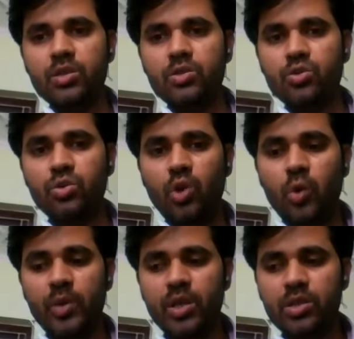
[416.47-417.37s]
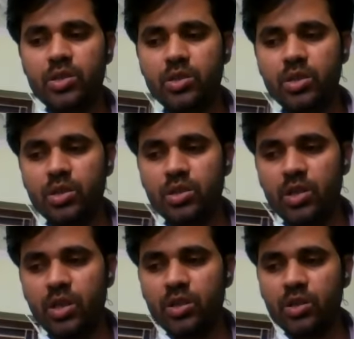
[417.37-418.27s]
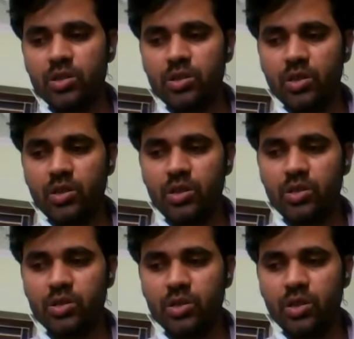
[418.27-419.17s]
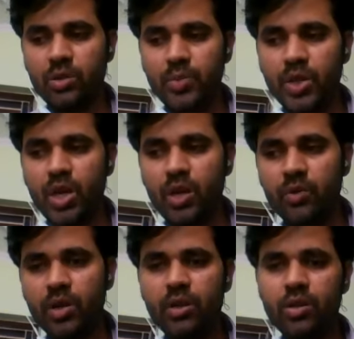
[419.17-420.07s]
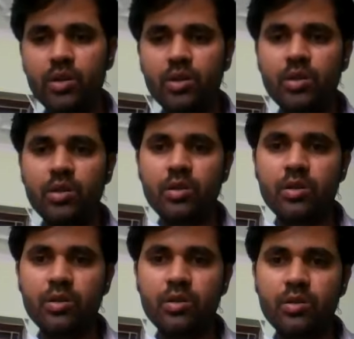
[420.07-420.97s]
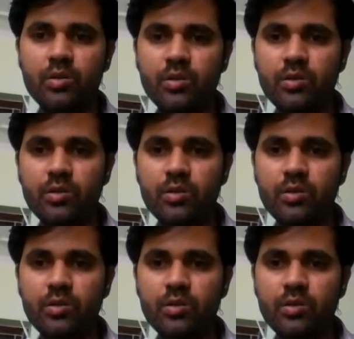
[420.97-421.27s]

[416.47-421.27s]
So dominance status is a behavior uh,